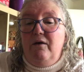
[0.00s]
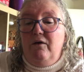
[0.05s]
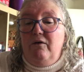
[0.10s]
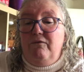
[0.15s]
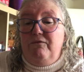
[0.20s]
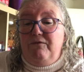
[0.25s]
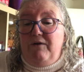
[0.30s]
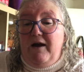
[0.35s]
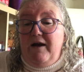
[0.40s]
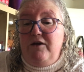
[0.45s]

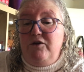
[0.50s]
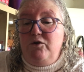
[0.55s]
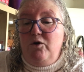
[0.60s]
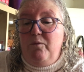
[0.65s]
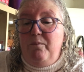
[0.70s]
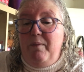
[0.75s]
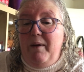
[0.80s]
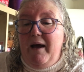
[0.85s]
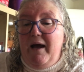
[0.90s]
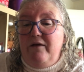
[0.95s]
Find your
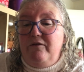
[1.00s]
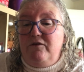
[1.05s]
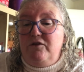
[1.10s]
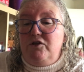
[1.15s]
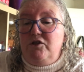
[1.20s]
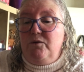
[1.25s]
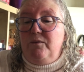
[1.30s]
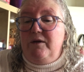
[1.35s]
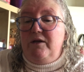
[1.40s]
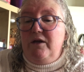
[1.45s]
path
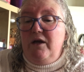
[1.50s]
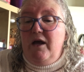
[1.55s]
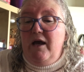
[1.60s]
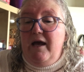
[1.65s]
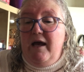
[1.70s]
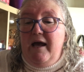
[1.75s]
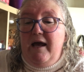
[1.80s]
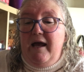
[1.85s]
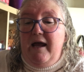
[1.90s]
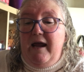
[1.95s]
to
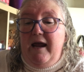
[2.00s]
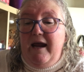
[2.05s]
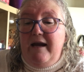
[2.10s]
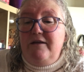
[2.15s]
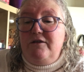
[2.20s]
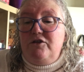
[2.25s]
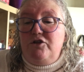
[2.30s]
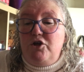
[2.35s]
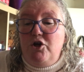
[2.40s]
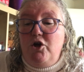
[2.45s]

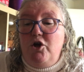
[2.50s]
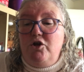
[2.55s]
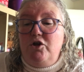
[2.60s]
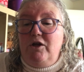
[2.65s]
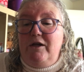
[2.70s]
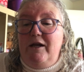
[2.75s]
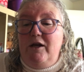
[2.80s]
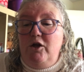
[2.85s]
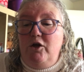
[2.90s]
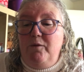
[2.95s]

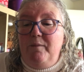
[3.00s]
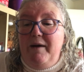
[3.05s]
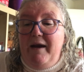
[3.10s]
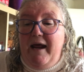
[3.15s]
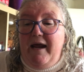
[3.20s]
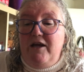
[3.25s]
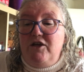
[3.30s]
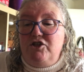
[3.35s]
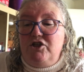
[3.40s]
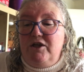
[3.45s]
internal
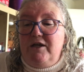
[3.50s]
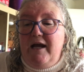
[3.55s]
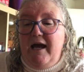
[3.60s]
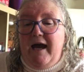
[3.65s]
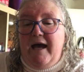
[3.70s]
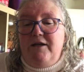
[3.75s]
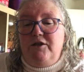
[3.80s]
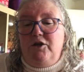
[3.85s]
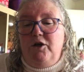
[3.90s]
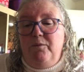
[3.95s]
illumination
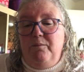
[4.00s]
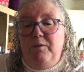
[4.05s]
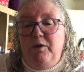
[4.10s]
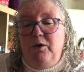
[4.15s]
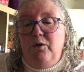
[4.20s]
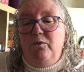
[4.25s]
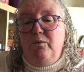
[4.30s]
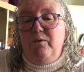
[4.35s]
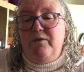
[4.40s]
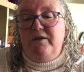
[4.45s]
and
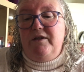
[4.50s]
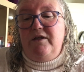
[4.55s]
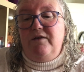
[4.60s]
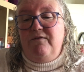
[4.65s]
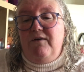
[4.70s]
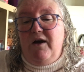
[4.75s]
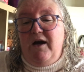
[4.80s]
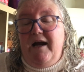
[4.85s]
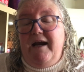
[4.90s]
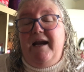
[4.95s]
commune with the
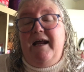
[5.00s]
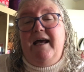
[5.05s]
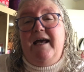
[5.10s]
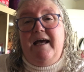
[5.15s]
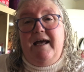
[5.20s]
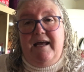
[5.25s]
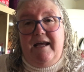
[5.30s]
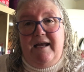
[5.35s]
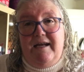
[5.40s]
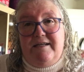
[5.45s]
divine
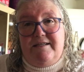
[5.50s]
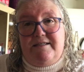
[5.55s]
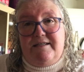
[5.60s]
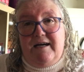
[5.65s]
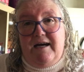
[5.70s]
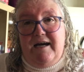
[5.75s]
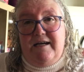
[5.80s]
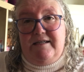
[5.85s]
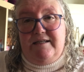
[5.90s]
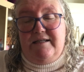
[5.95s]

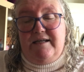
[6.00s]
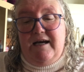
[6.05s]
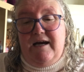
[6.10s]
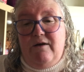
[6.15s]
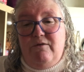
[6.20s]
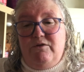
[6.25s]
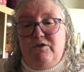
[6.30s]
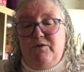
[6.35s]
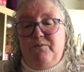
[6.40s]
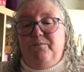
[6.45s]
inside and
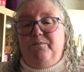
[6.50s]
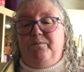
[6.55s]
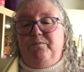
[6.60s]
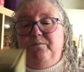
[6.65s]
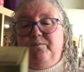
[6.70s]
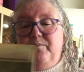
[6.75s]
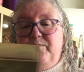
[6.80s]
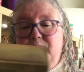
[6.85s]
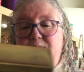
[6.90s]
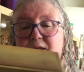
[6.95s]
out.
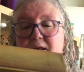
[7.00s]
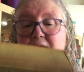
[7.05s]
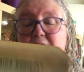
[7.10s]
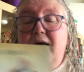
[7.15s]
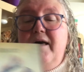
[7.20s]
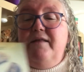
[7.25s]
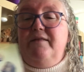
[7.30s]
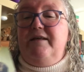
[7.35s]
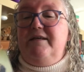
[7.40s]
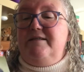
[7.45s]

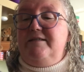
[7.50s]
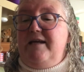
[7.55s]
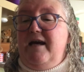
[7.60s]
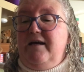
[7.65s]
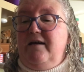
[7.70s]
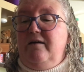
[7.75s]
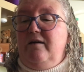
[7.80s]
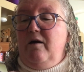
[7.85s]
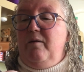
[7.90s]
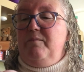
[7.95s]
This
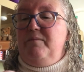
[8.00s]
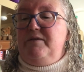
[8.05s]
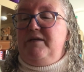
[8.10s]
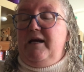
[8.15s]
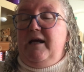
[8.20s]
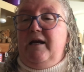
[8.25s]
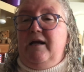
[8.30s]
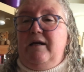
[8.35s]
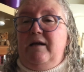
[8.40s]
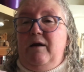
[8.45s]
deck comes
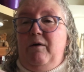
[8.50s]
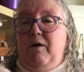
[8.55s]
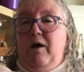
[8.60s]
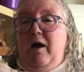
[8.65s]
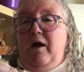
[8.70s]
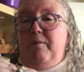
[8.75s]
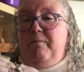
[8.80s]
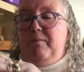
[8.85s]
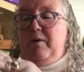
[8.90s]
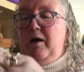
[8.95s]
in
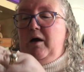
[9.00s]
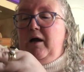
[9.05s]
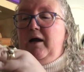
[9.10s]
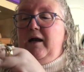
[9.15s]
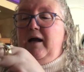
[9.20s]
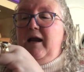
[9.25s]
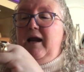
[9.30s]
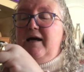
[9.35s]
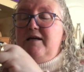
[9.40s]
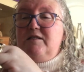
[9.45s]
a
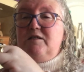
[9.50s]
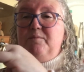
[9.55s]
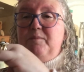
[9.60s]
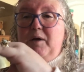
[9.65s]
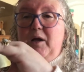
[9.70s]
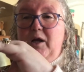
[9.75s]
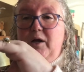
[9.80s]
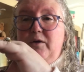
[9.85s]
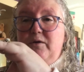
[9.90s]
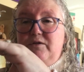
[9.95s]
clasp
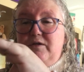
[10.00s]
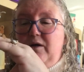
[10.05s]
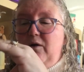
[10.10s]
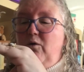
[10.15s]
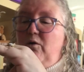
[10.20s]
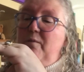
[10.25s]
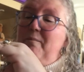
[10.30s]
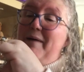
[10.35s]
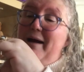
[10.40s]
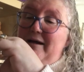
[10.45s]
closing
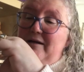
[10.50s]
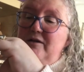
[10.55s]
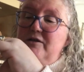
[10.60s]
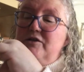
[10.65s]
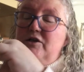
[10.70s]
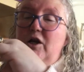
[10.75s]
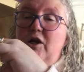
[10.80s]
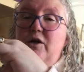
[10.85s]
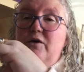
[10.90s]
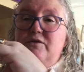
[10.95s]
or a
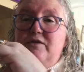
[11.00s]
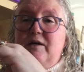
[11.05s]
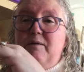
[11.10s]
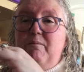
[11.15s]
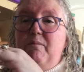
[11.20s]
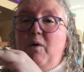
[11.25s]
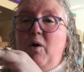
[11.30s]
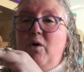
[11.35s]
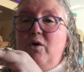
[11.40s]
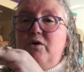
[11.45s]
magnet closing
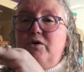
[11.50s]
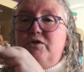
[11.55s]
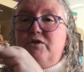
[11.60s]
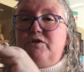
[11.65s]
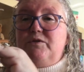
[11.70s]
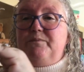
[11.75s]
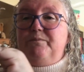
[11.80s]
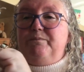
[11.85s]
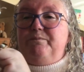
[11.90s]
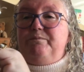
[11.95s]
box.